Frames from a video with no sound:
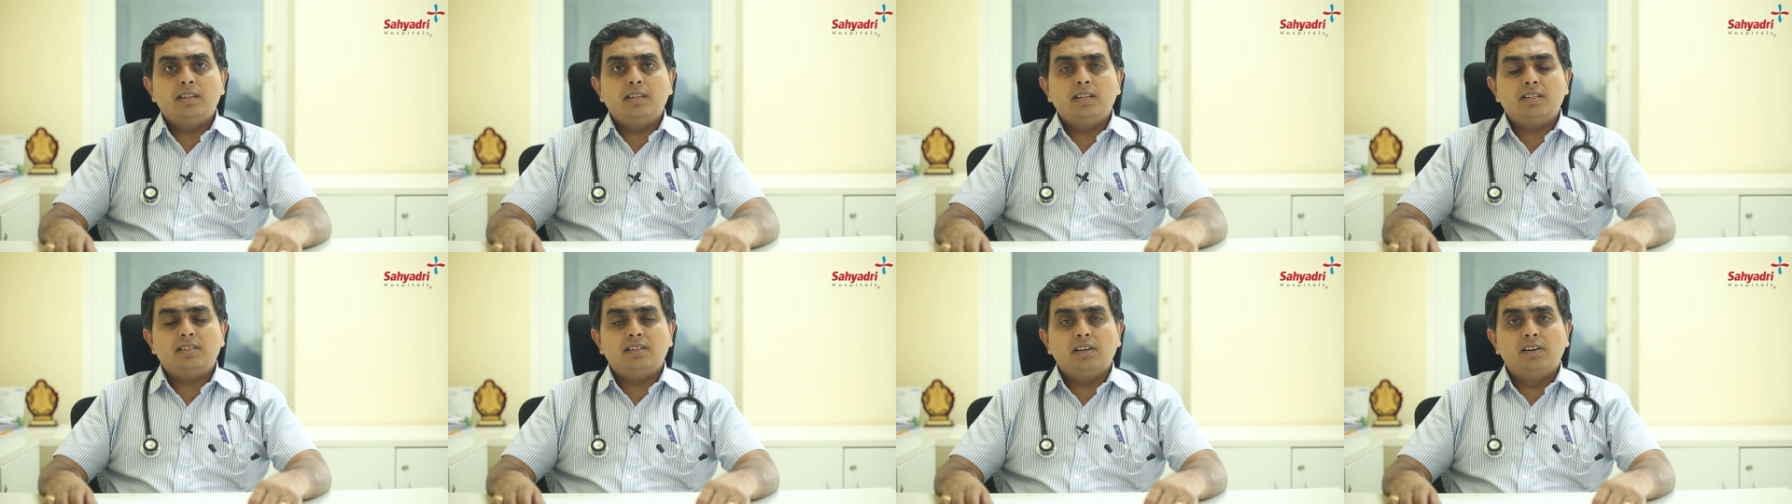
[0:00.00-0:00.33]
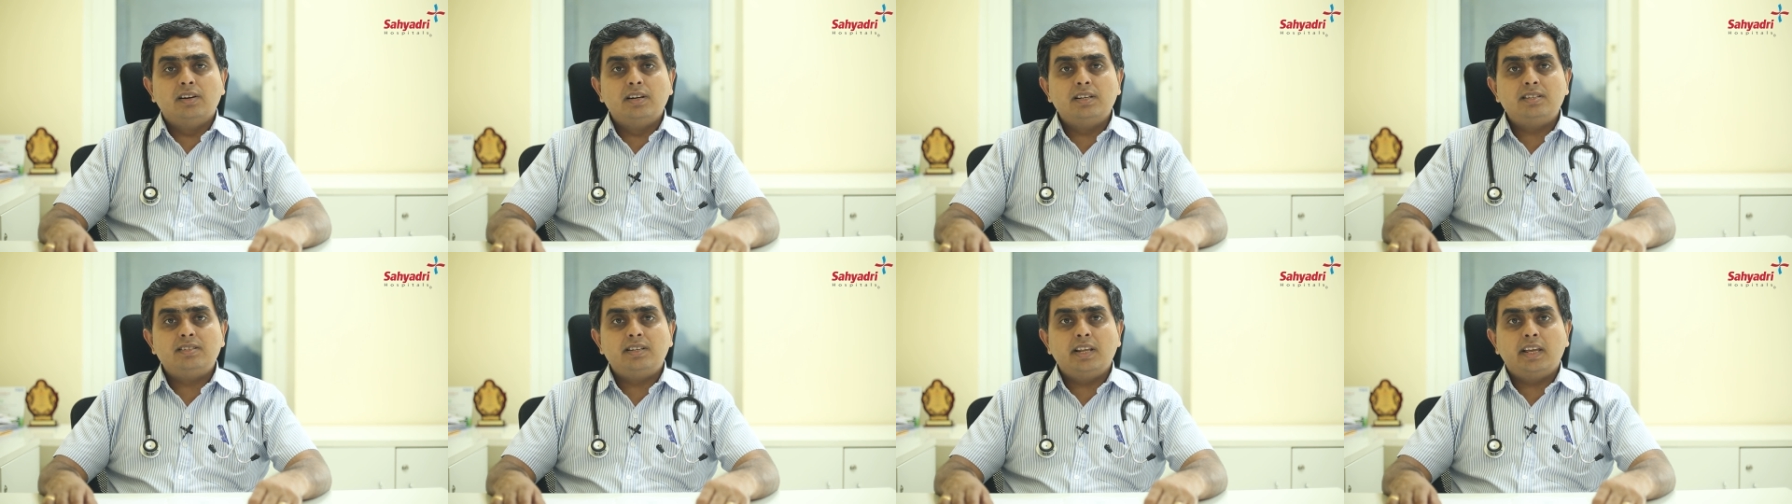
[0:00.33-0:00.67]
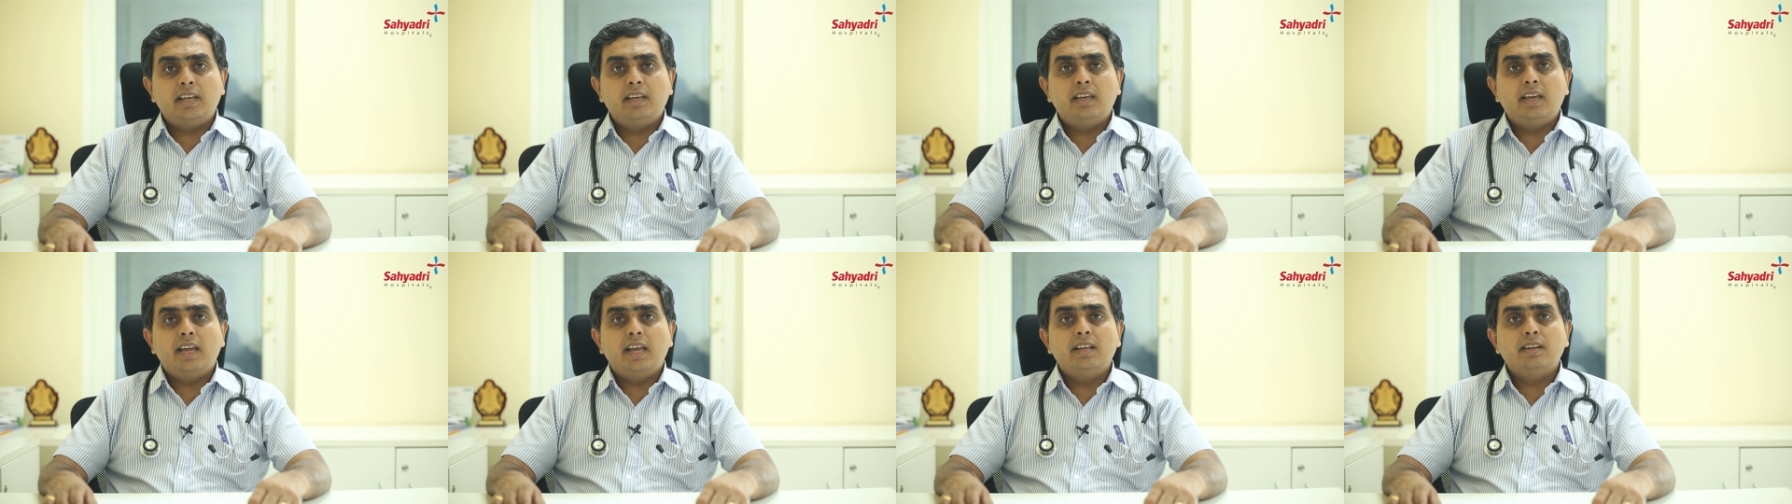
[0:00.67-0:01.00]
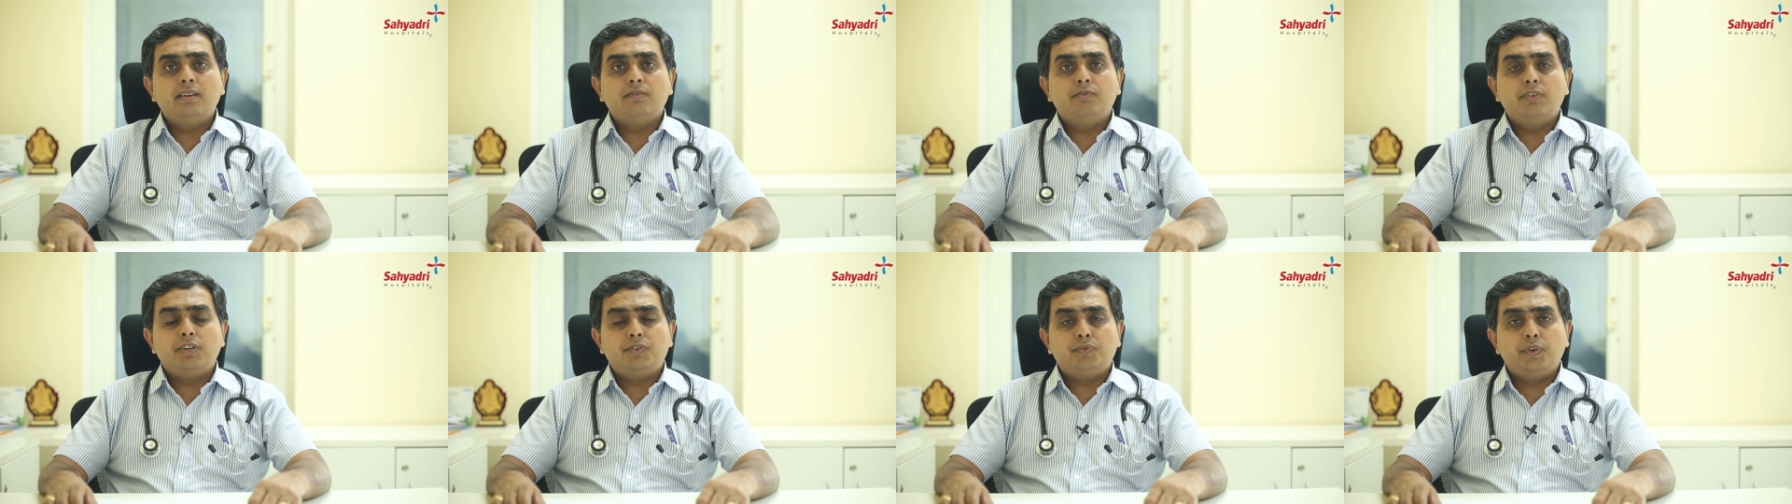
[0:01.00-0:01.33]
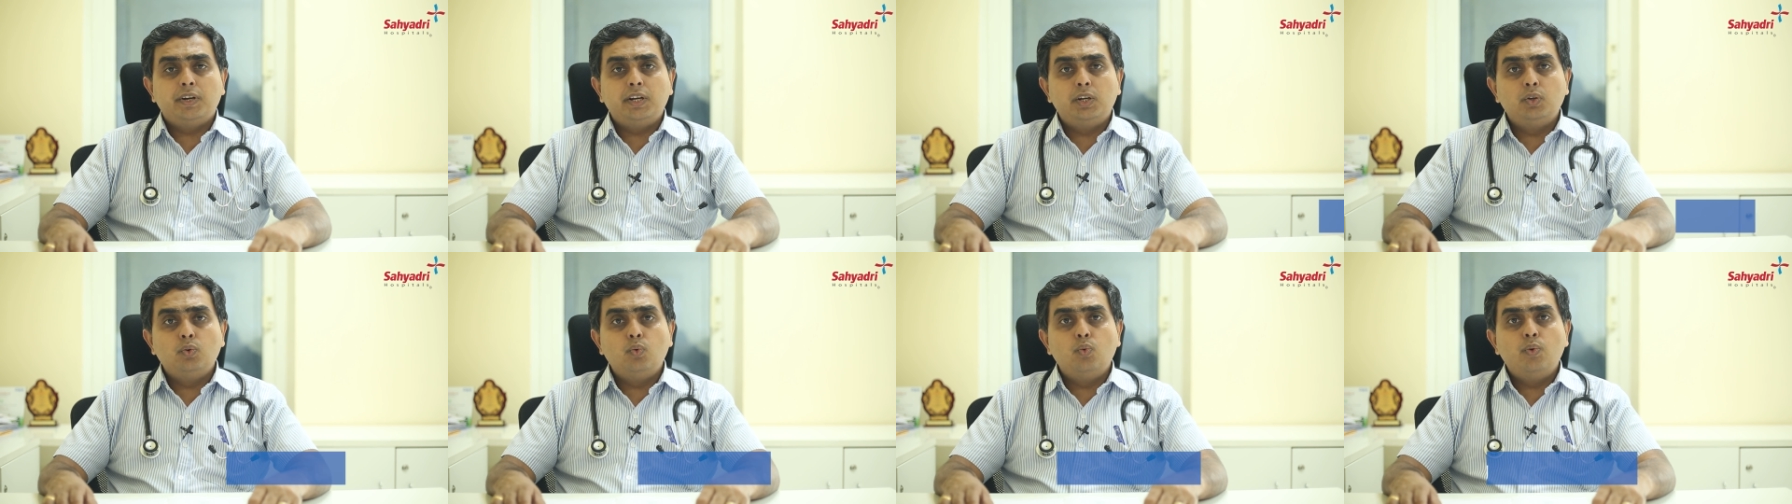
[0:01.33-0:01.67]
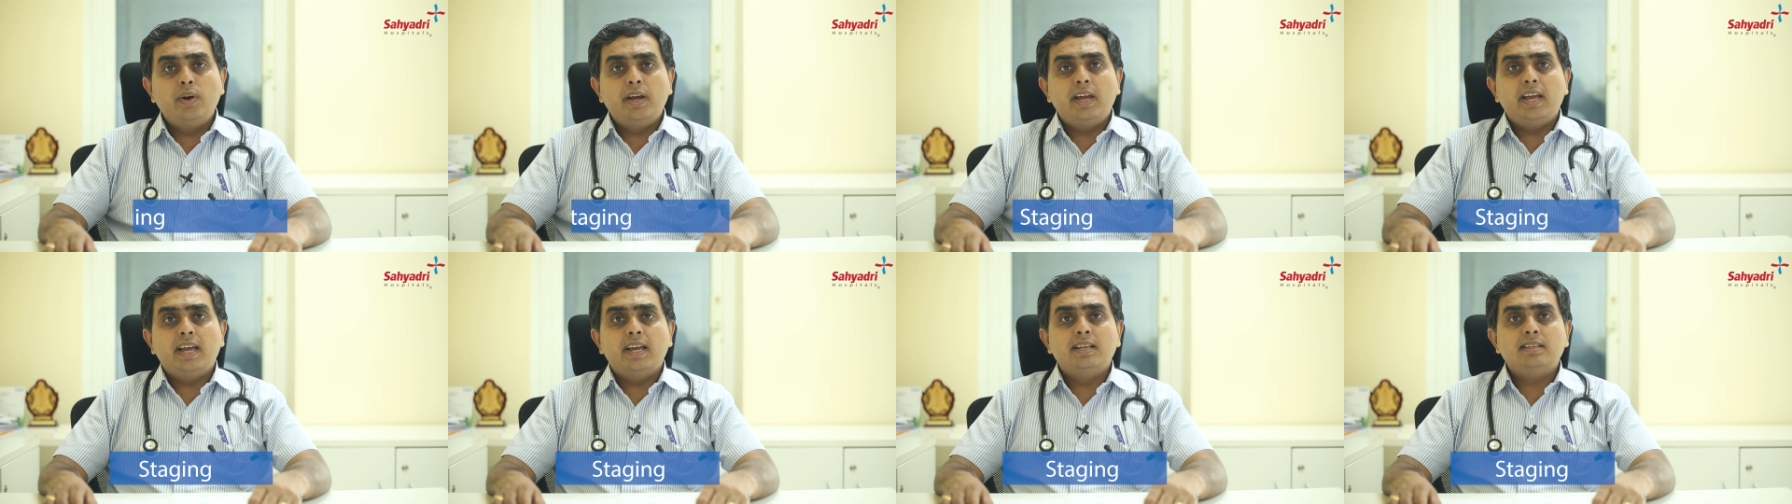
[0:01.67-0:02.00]
the third thing is, which we
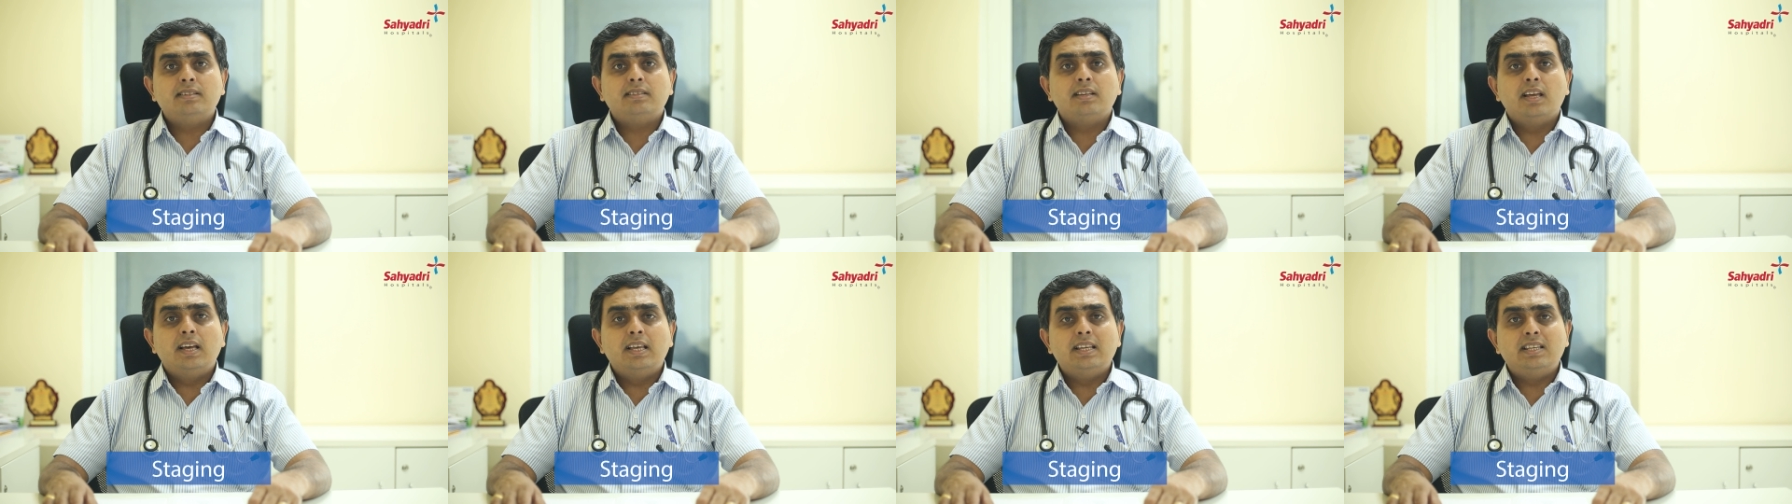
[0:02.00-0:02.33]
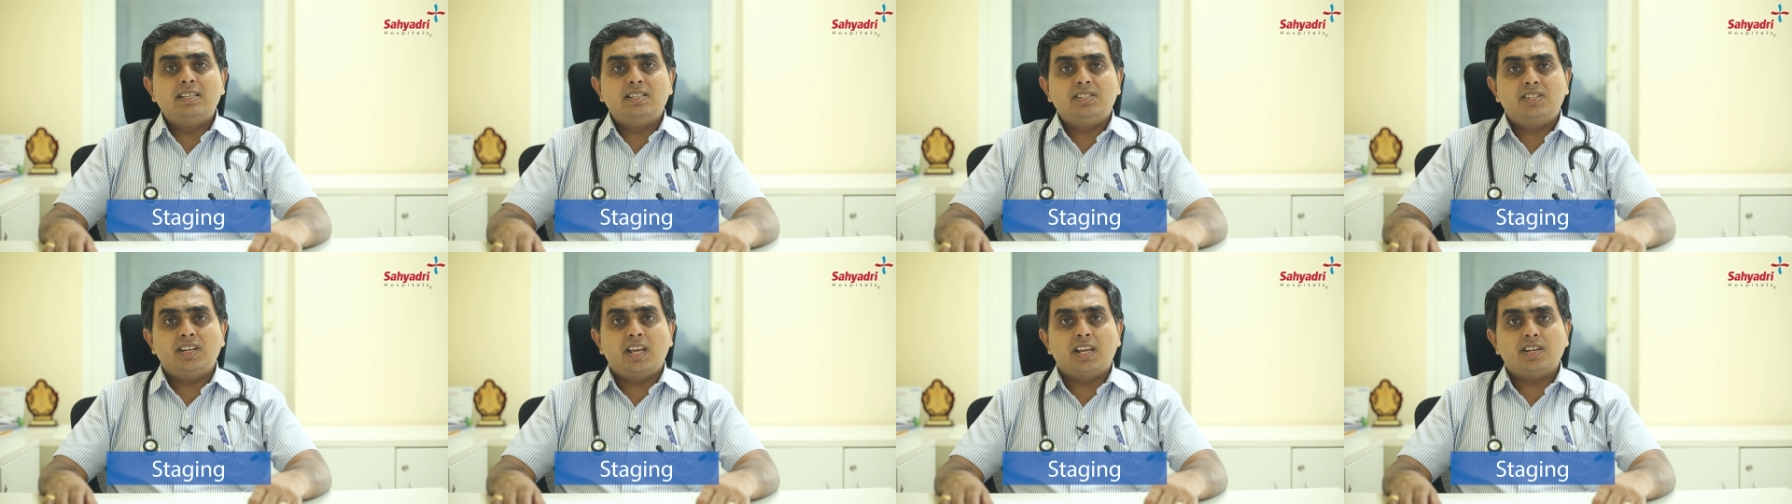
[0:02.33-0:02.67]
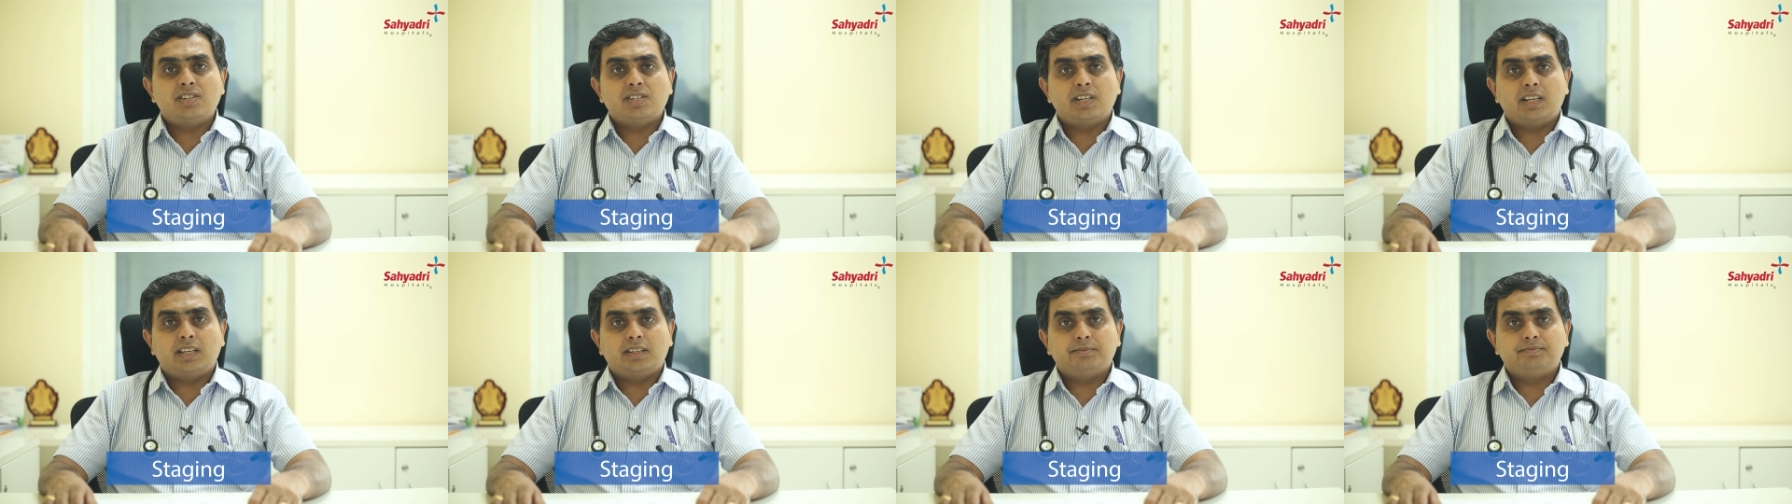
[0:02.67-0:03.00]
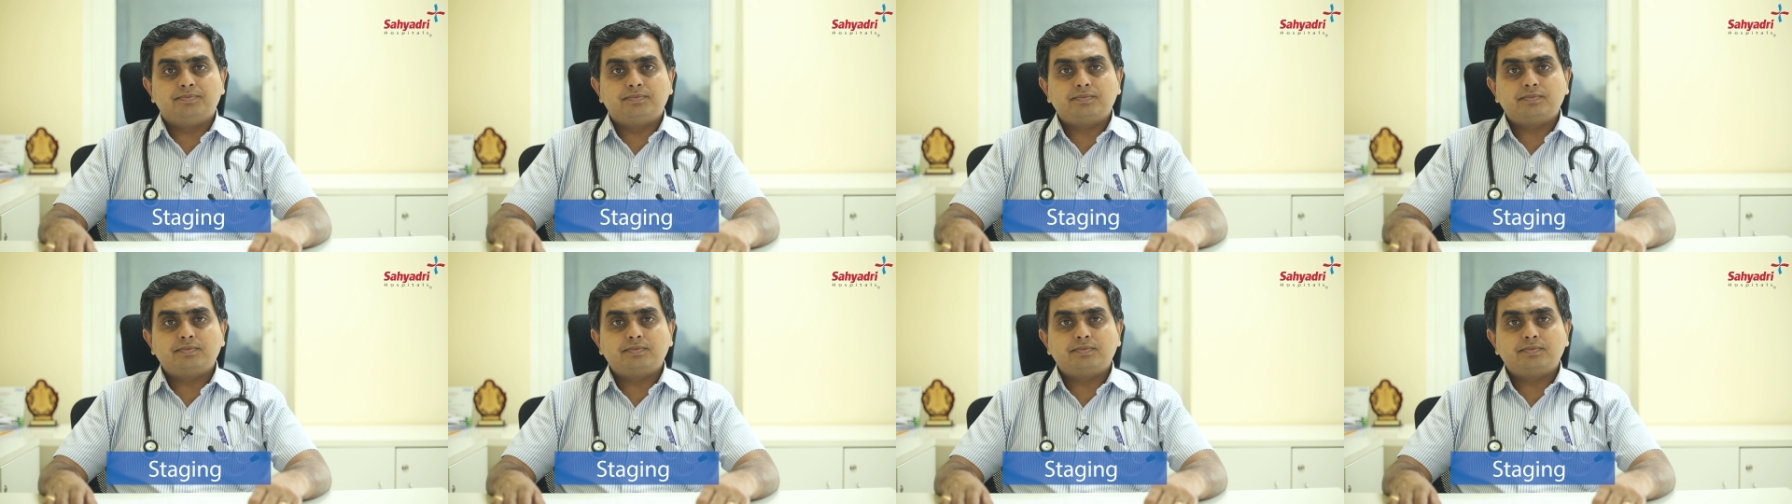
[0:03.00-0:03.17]
do is staging.